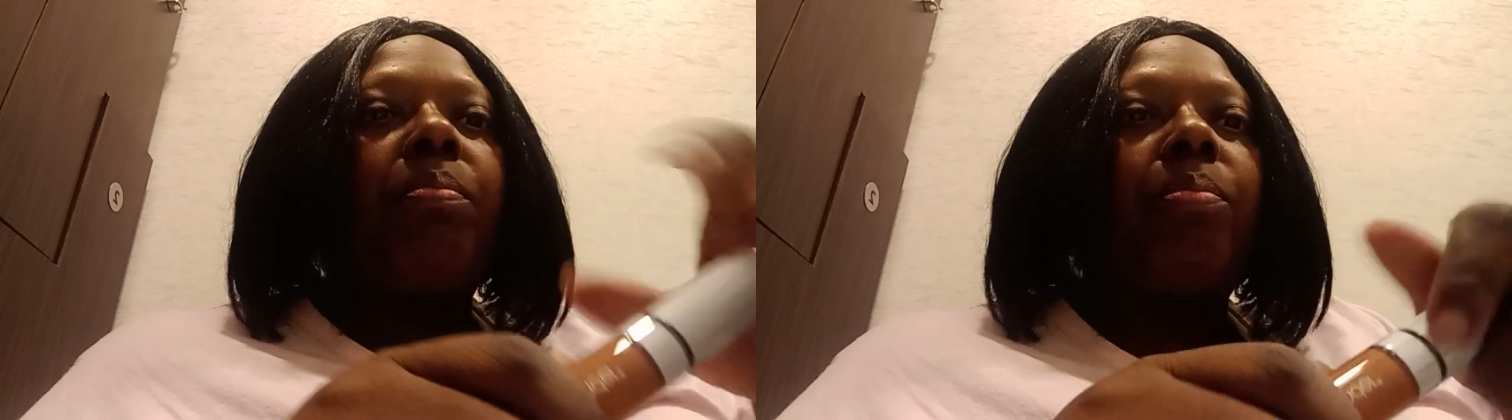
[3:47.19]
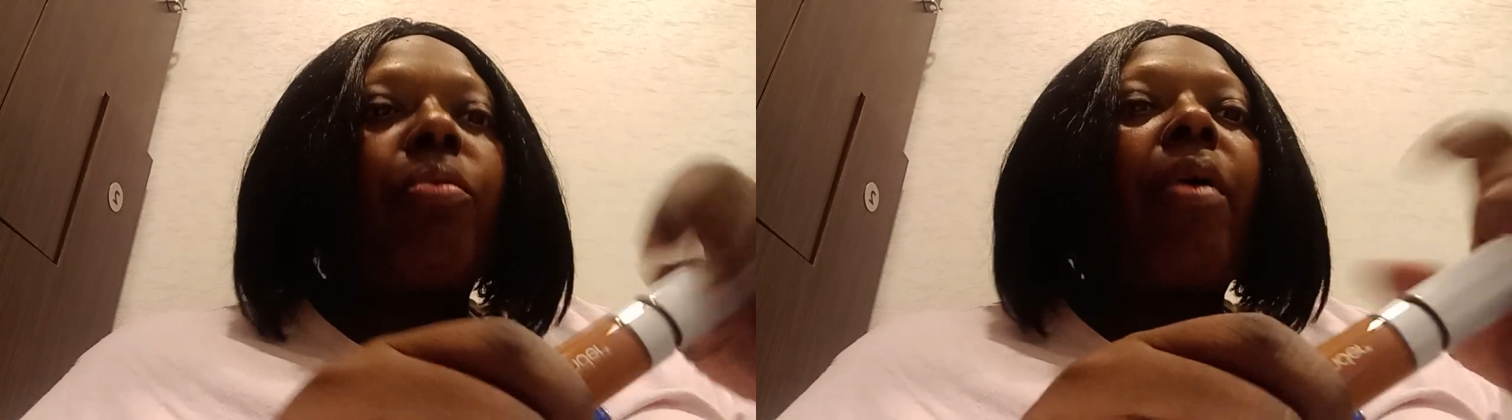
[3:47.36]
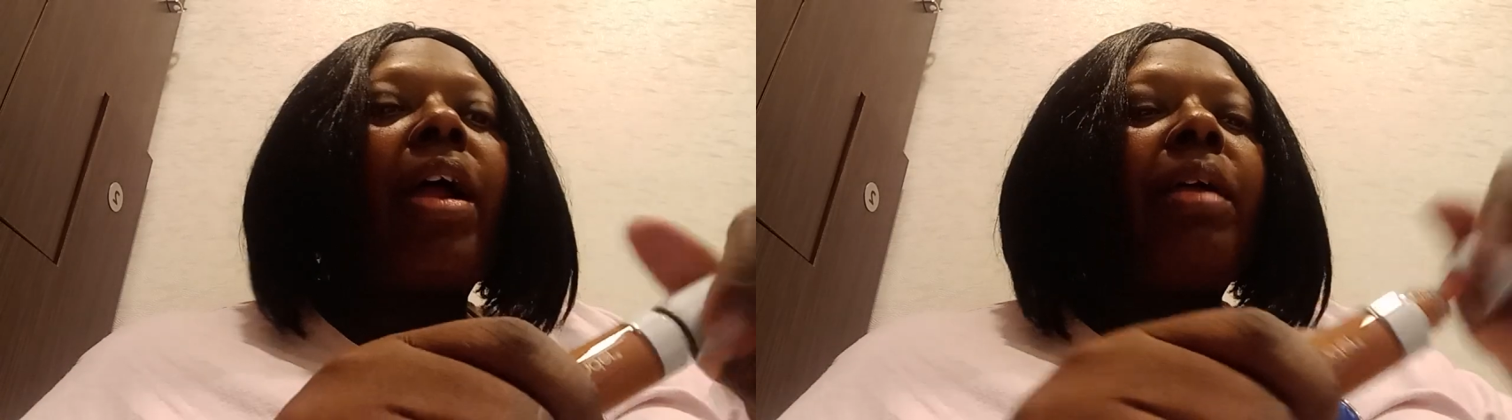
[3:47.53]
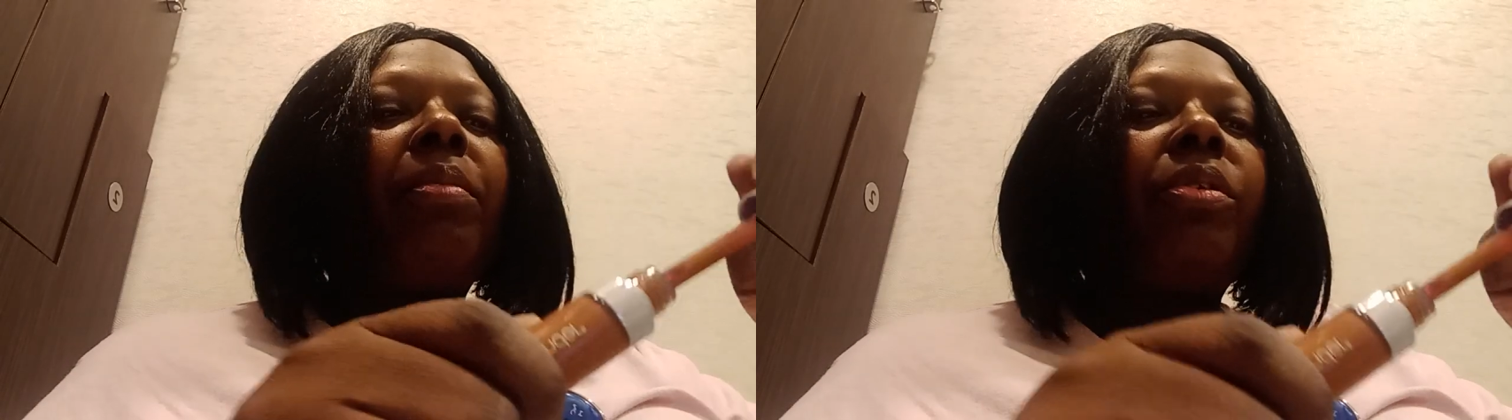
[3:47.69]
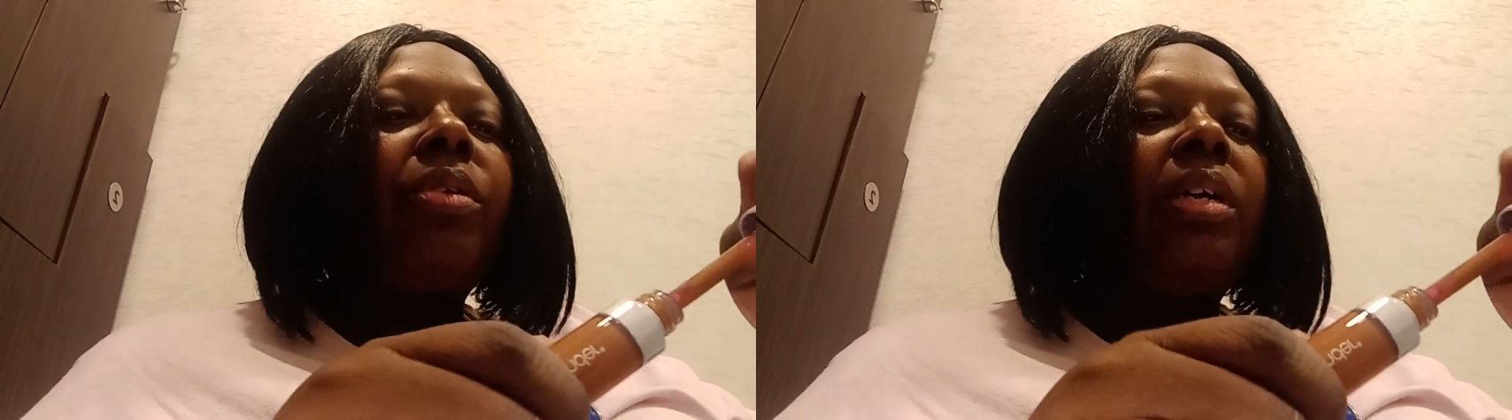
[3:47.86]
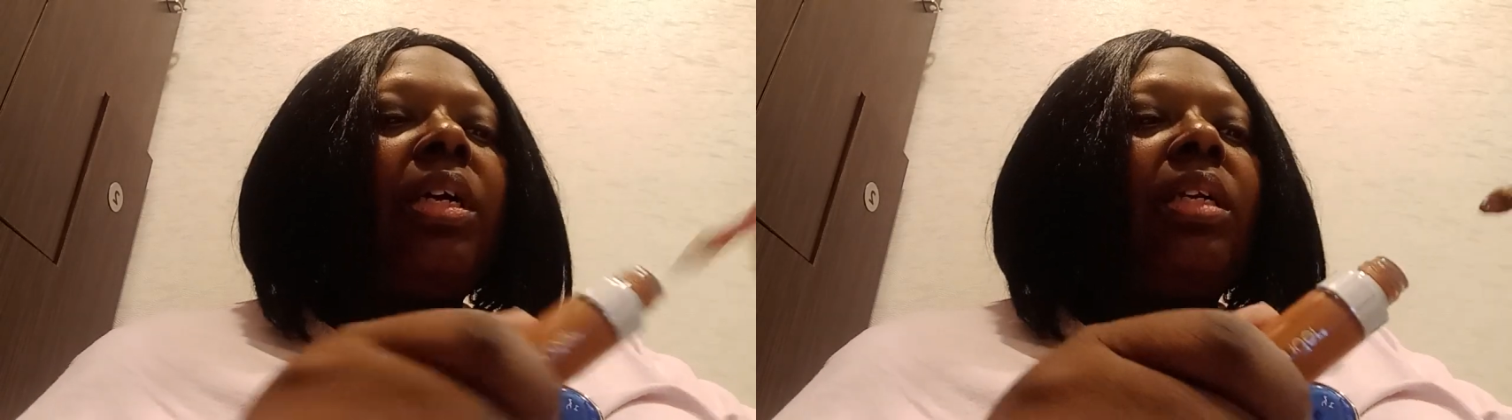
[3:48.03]

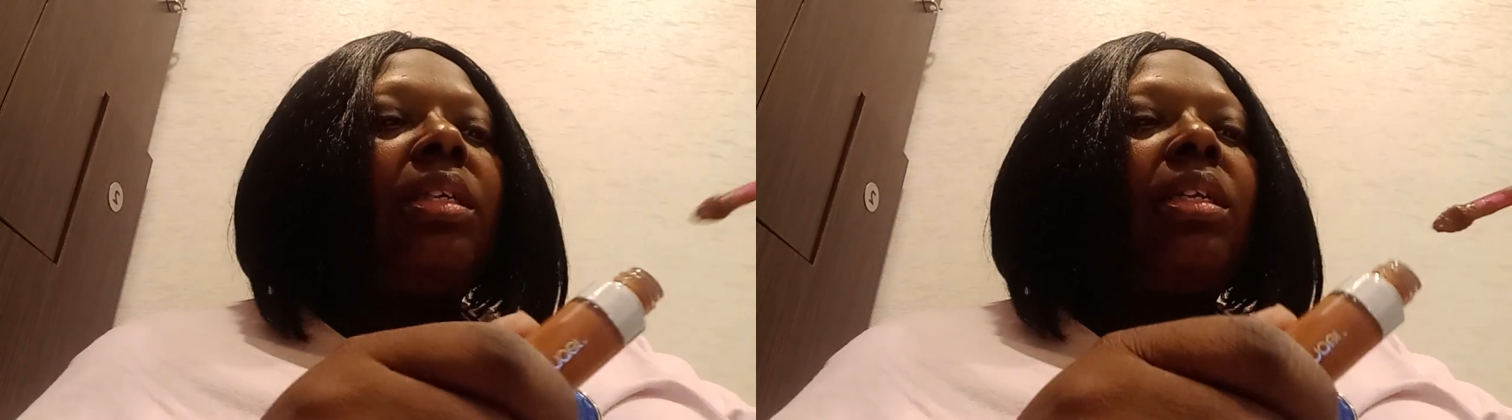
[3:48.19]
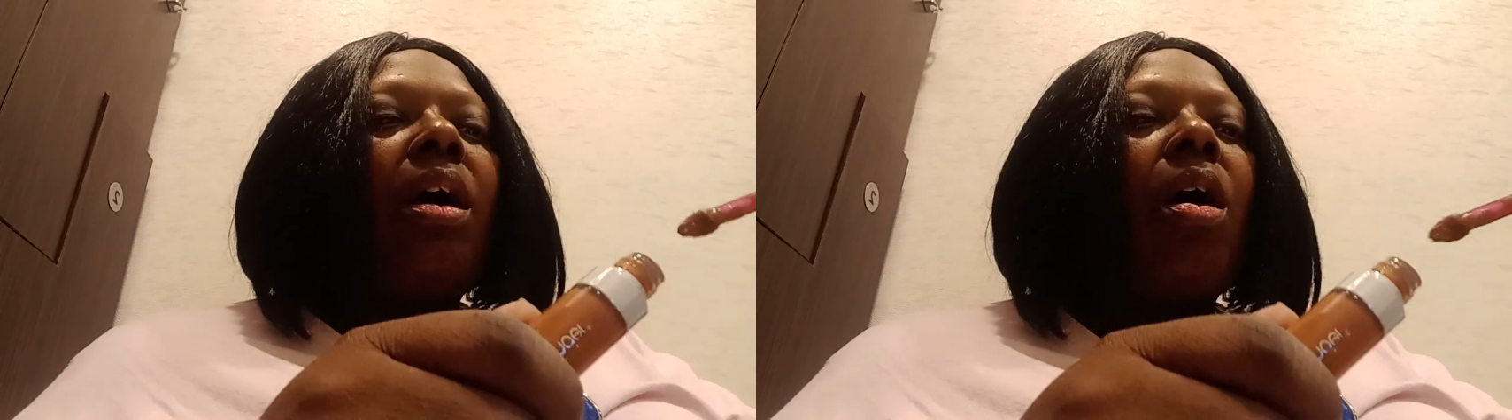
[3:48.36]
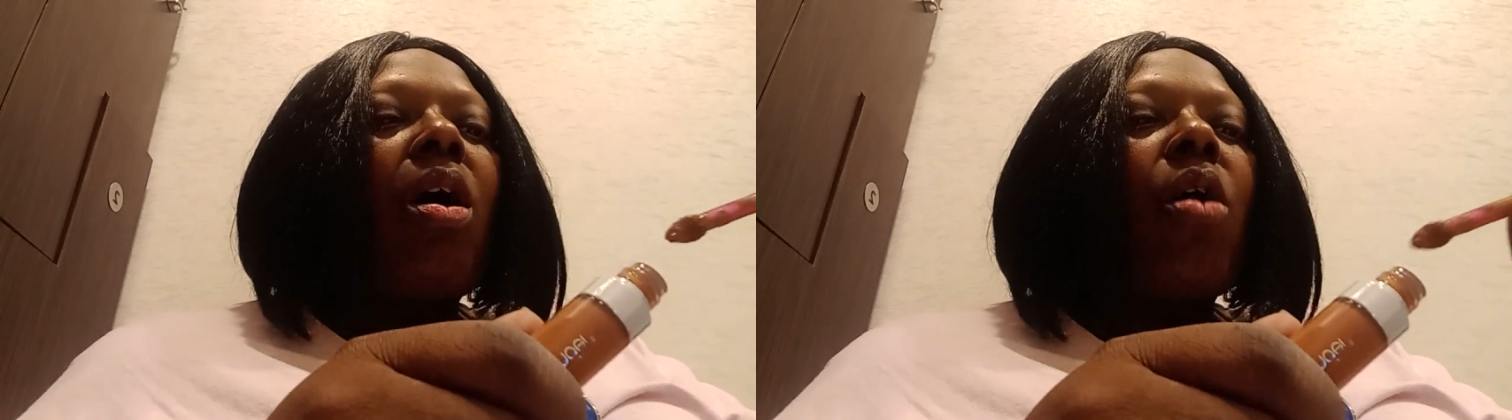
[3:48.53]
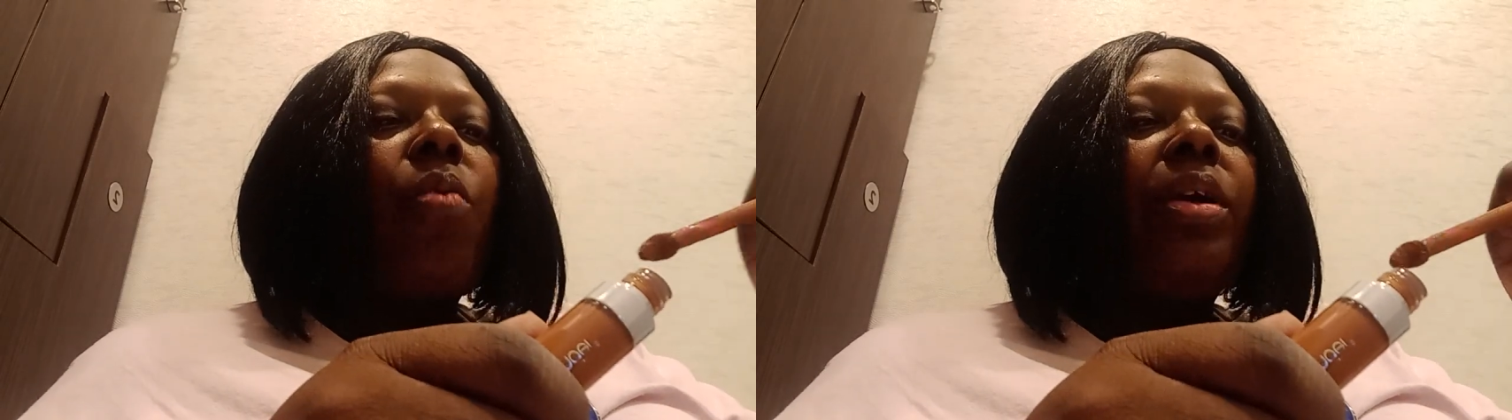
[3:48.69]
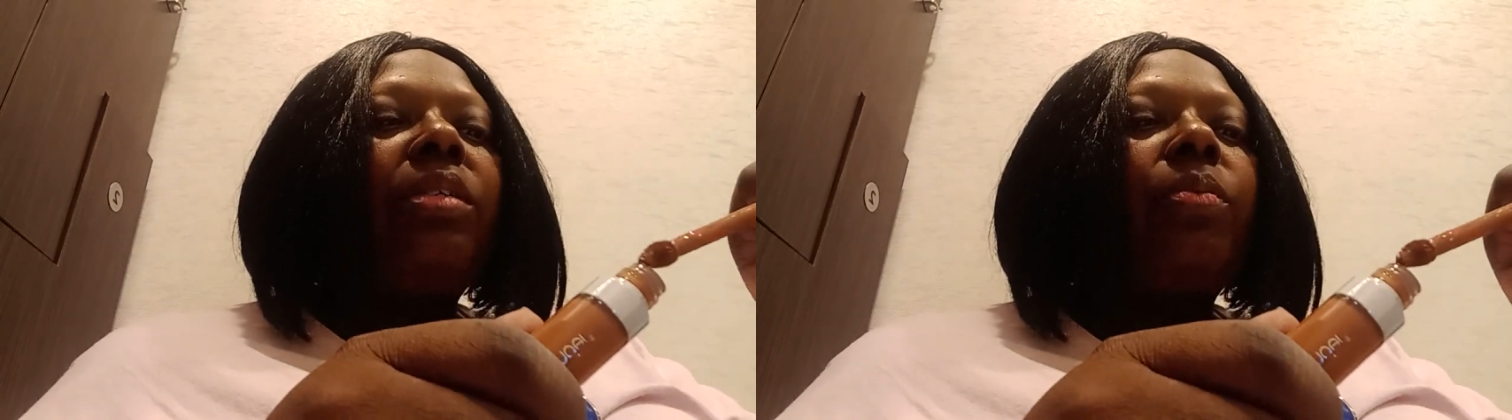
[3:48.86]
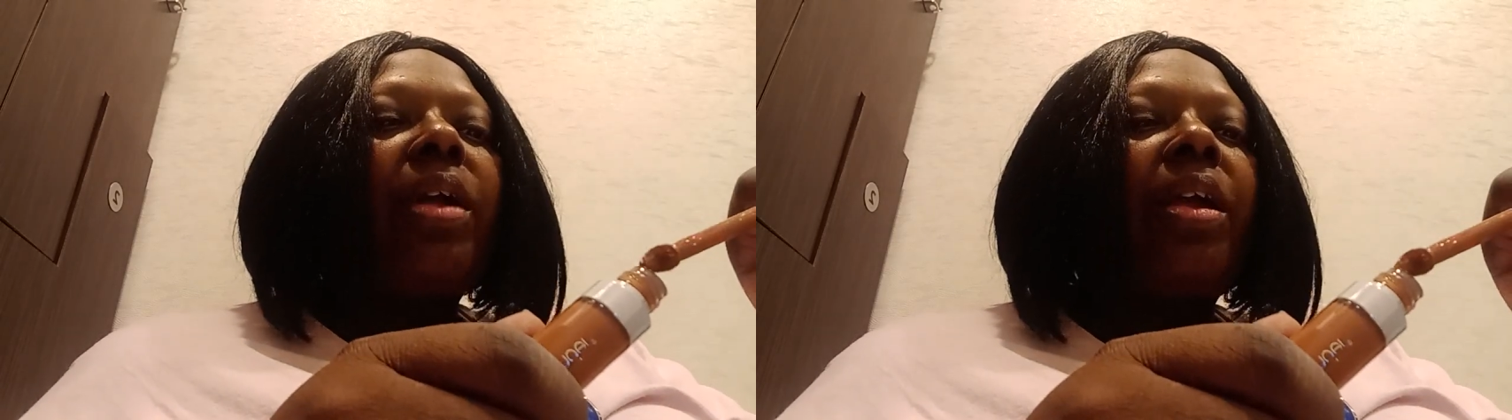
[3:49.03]
primer that I
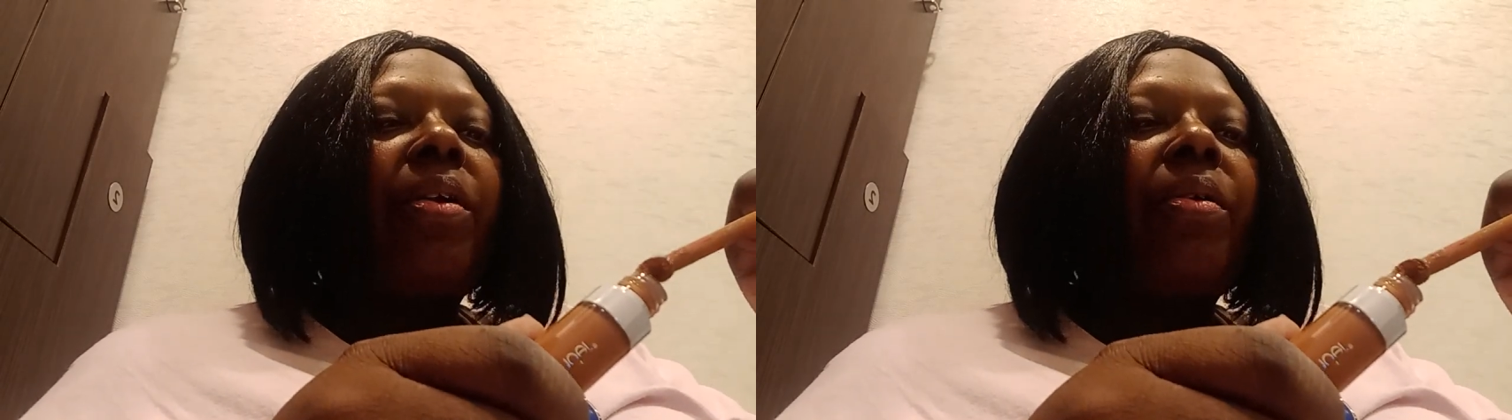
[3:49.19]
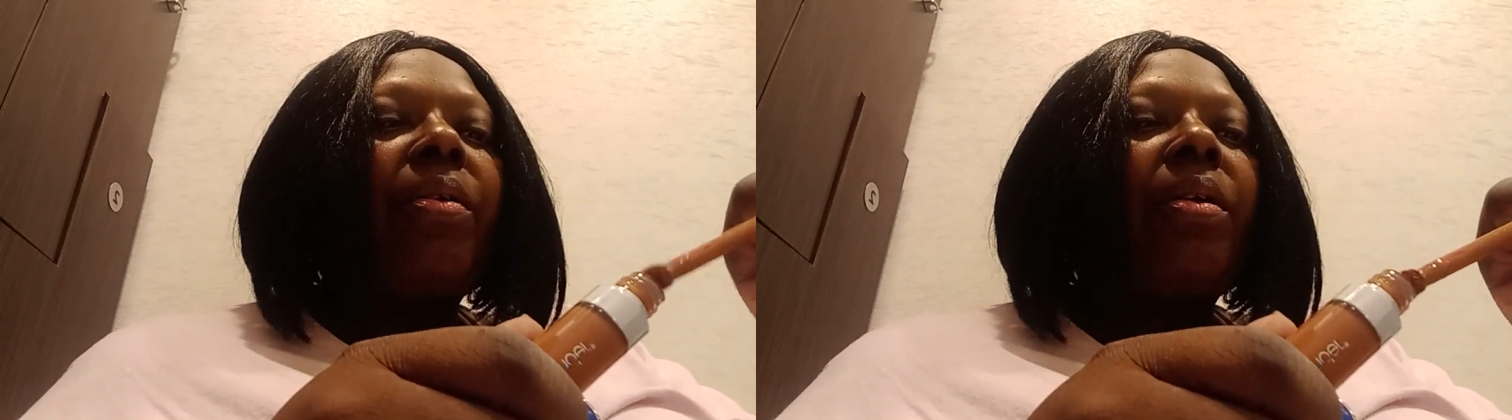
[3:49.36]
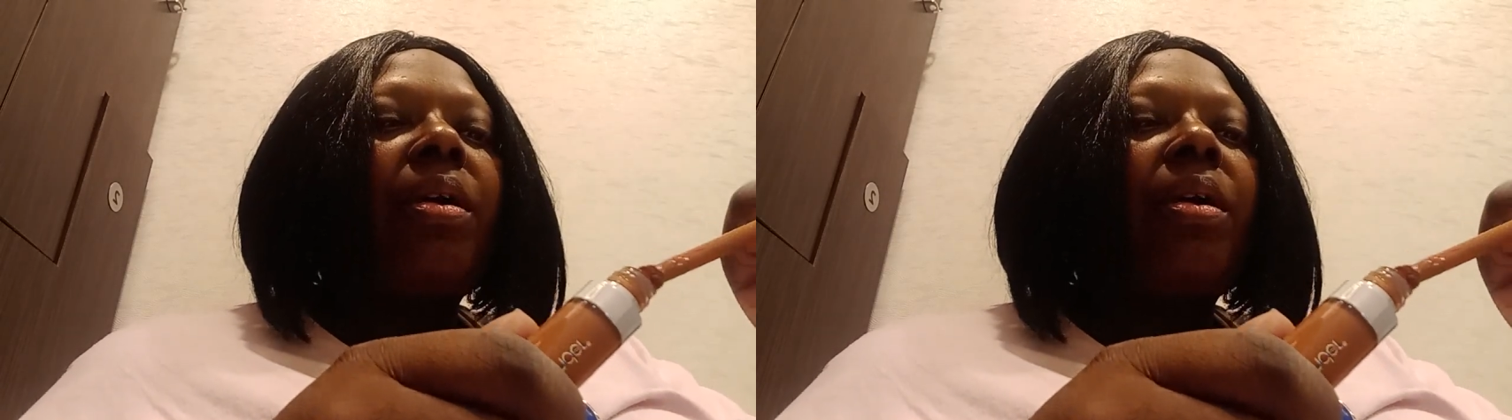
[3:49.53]
always wear.